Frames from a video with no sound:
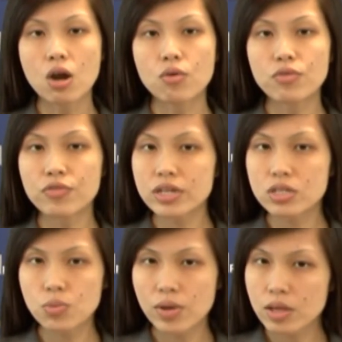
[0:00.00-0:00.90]
With regards
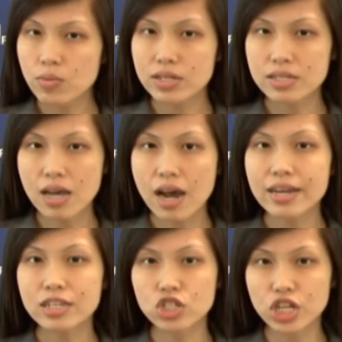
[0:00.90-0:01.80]
to whether the
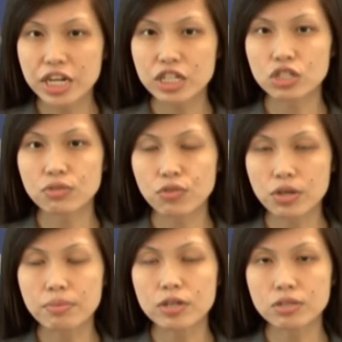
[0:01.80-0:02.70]
tide has changed for
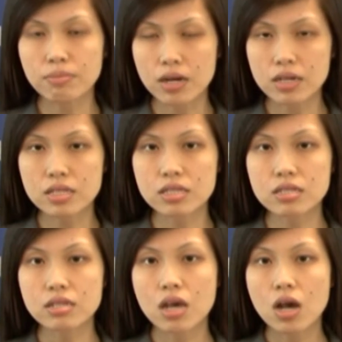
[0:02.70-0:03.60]
emerging
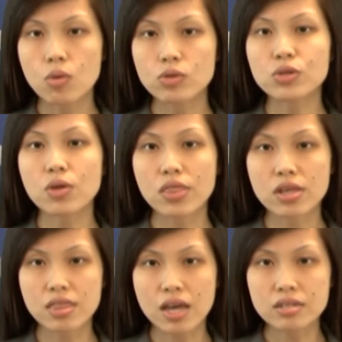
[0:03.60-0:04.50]
markets, we do not
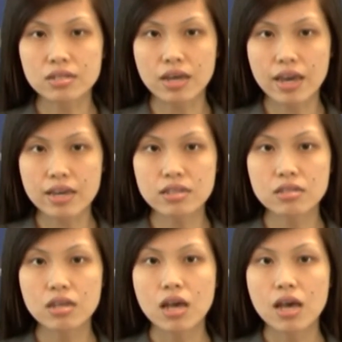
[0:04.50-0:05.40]
think that is the
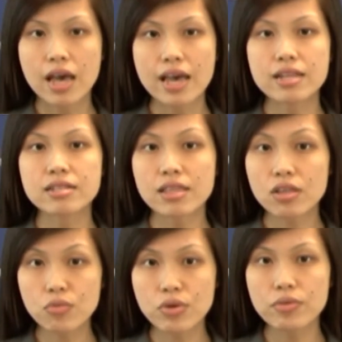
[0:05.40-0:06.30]
case, and there are
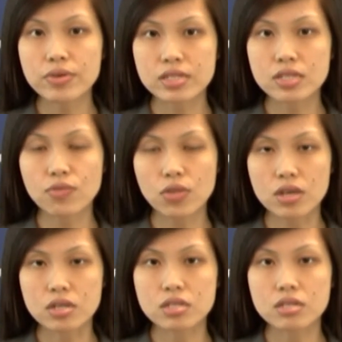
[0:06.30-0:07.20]
3 reasons for
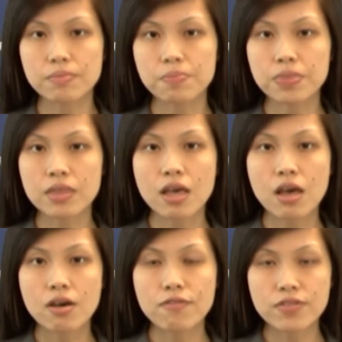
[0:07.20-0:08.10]
this.
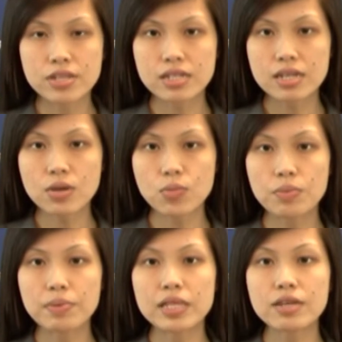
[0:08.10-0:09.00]
Firstly, we
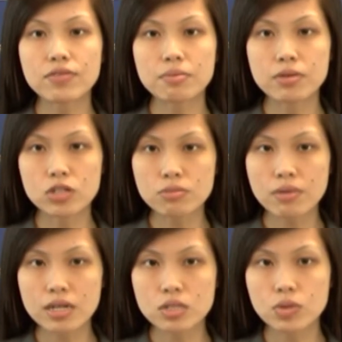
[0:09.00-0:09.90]
believe emerging
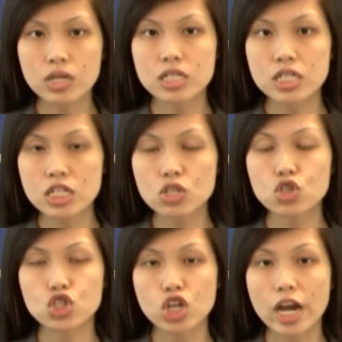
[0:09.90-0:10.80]
markets will continue
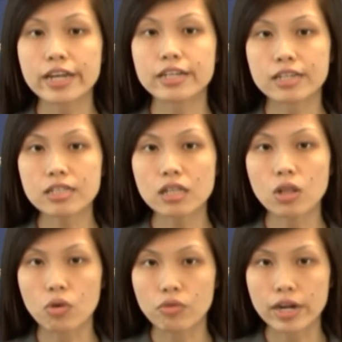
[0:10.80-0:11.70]
to shine in the
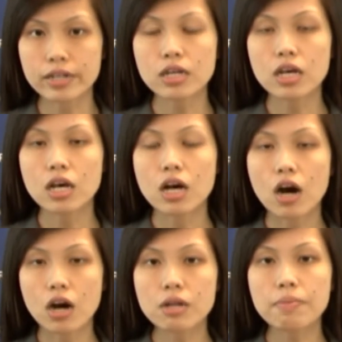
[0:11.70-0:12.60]
long run
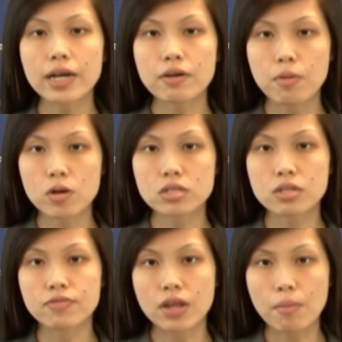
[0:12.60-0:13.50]
on the back of
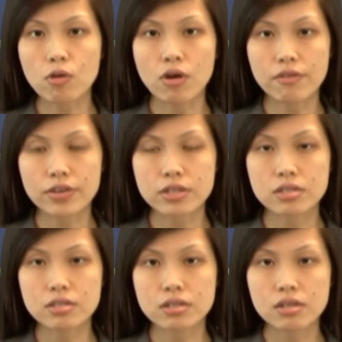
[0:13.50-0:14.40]
positive
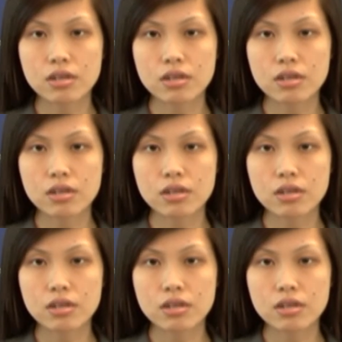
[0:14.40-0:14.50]
demographics.